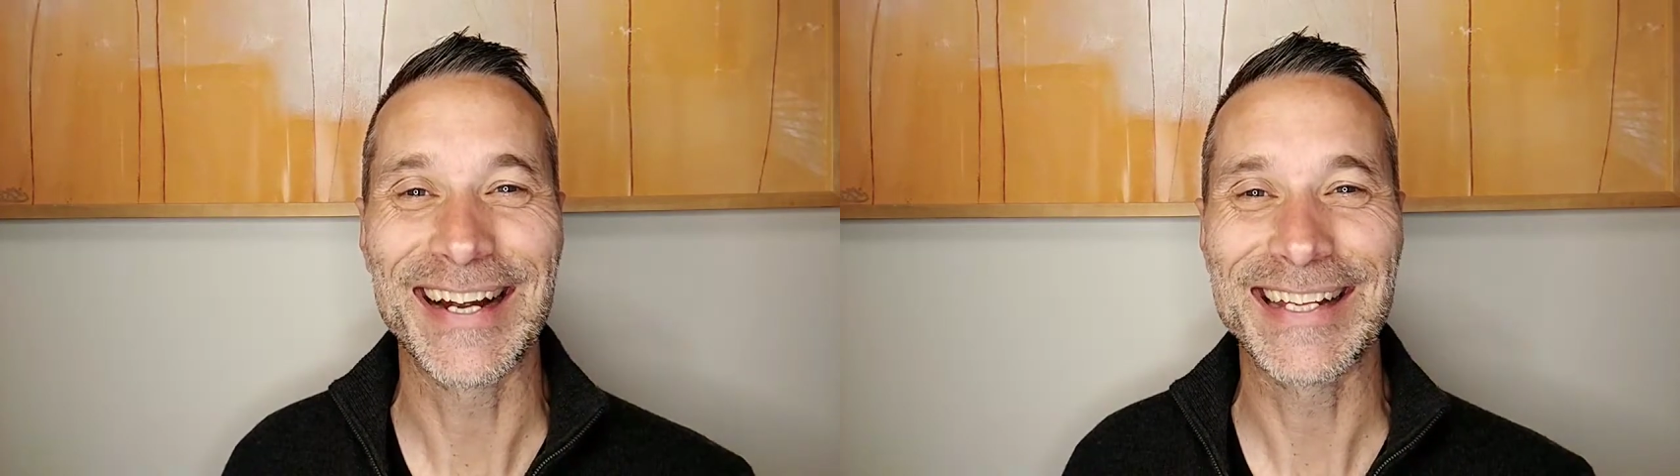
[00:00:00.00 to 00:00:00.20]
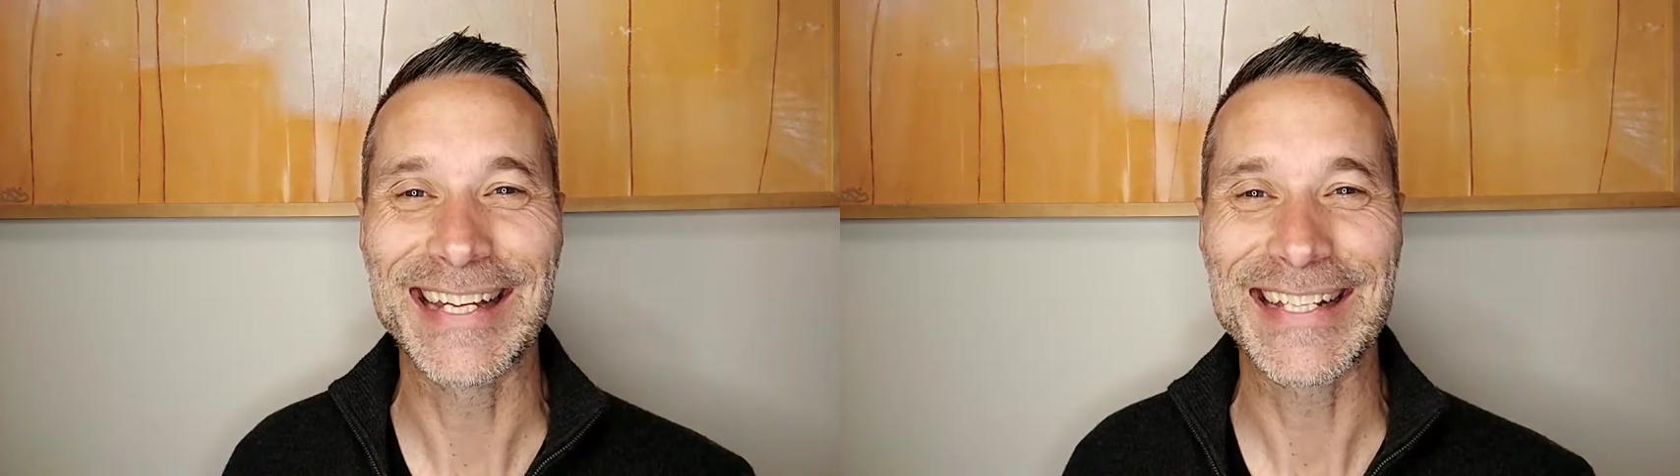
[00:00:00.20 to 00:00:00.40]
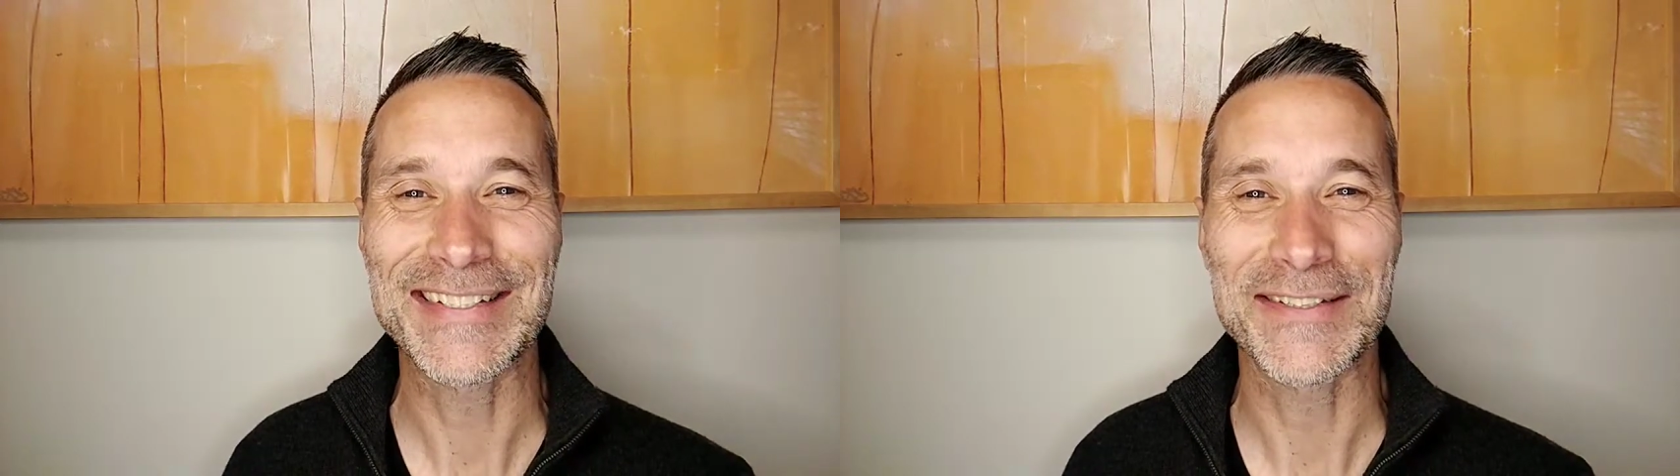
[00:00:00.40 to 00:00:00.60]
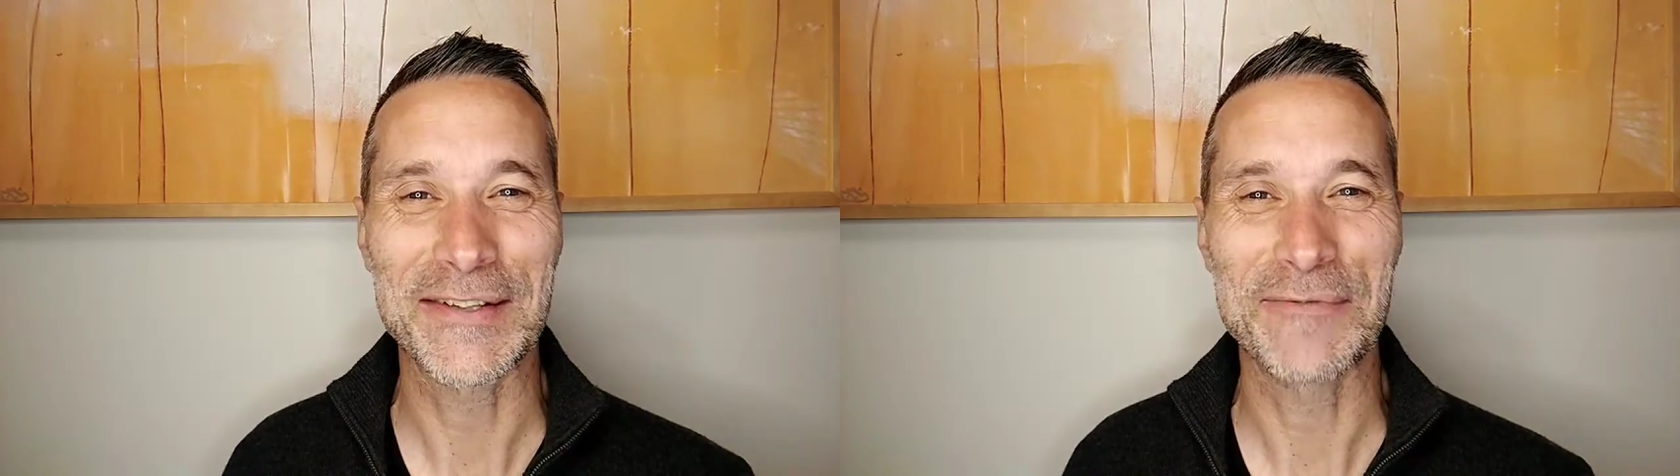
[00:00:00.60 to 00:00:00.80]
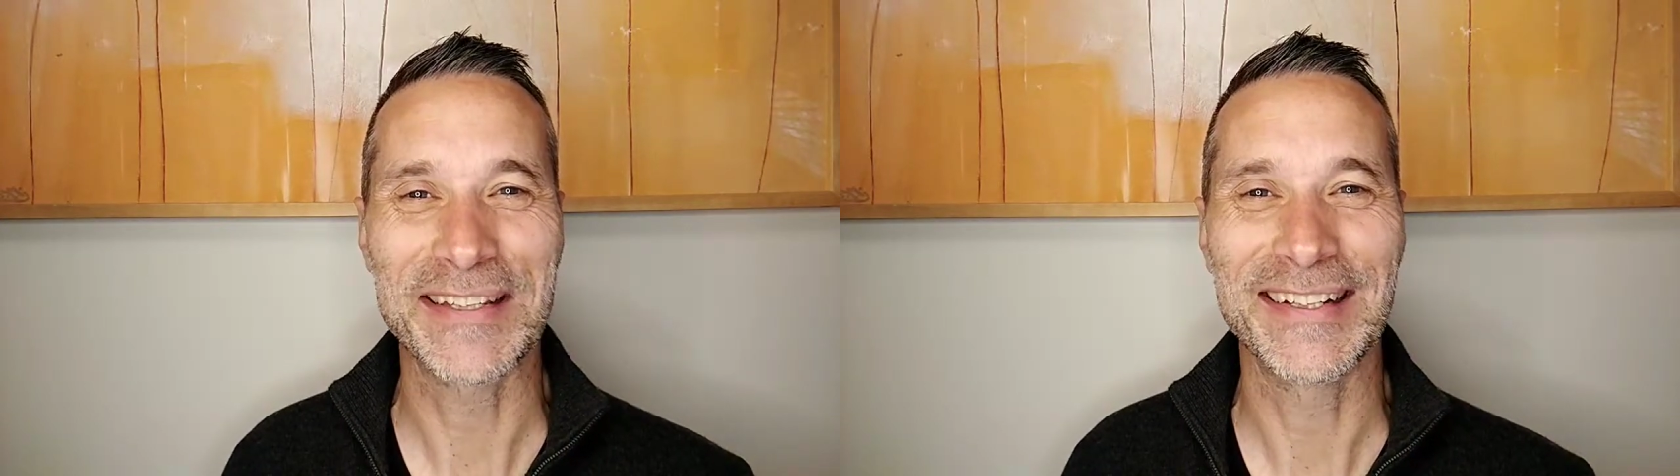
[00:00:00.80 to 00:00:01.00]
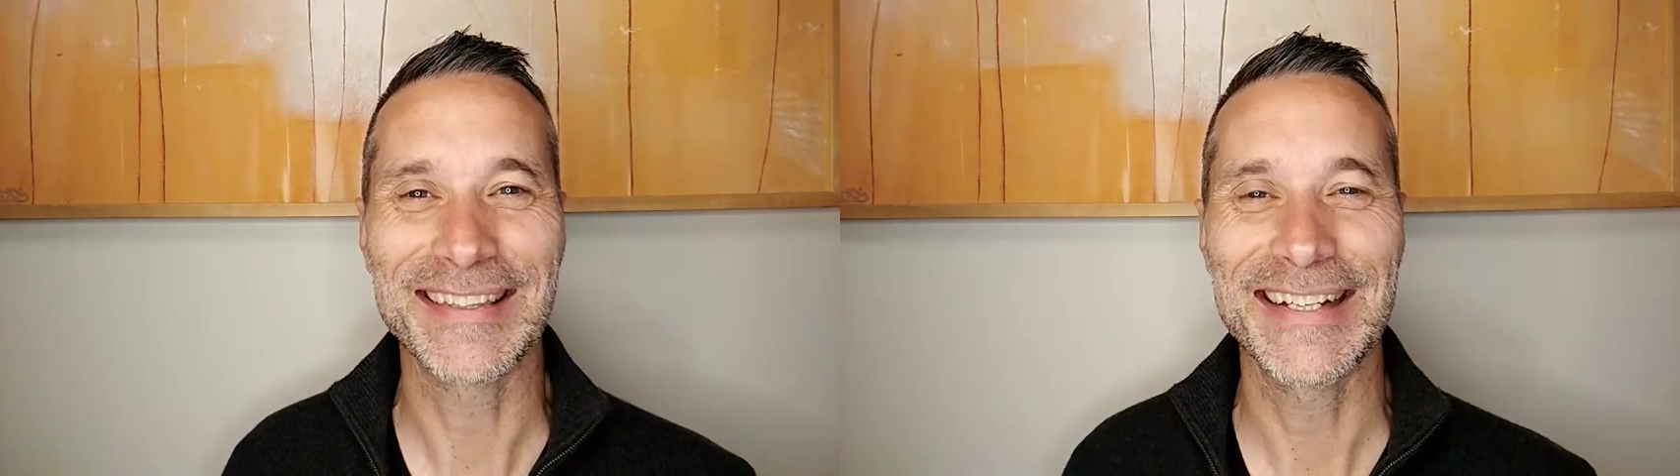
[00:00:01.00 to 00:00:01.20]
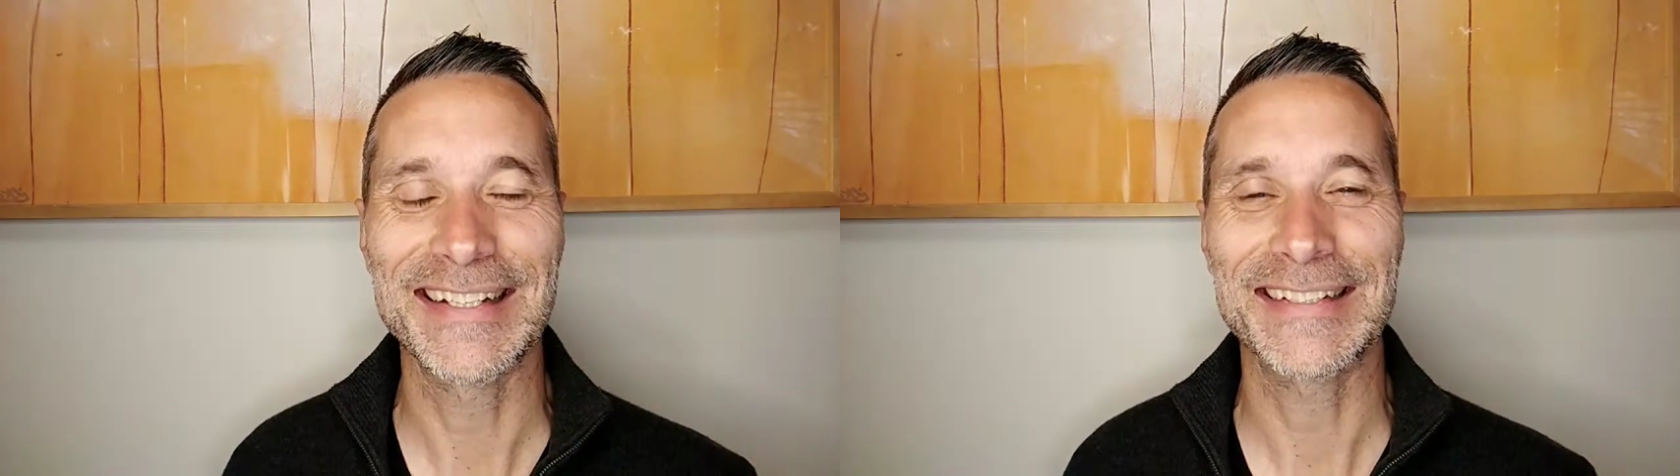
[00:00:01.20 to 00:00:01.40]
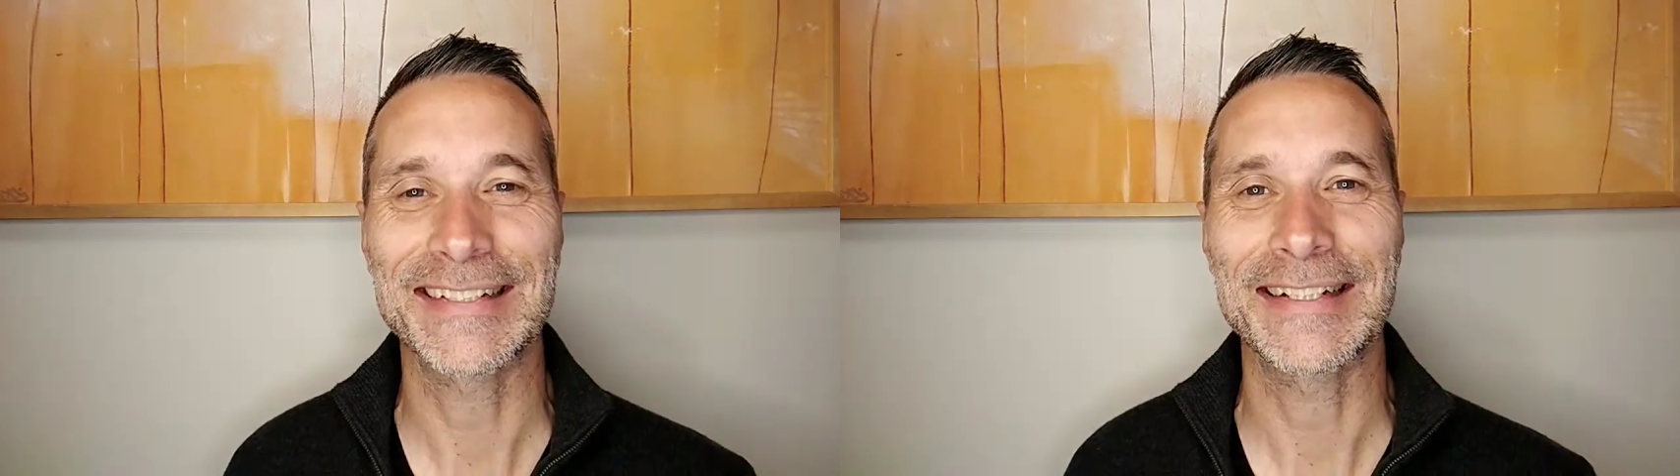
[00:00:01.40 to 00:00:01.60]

I guess, or something like that.